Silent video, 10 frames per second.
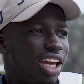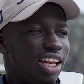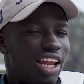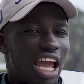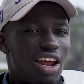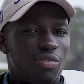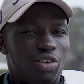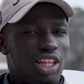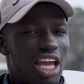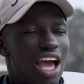and I never
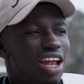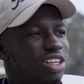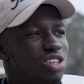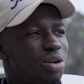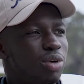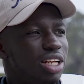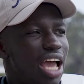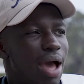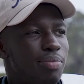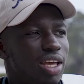really had trouble
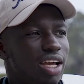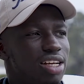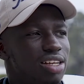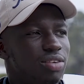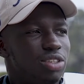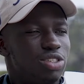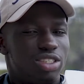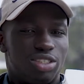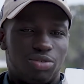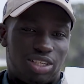adapting,
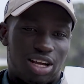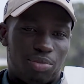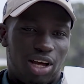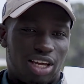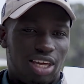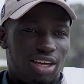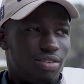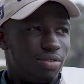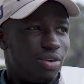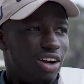which I'm lucky
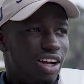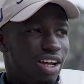for.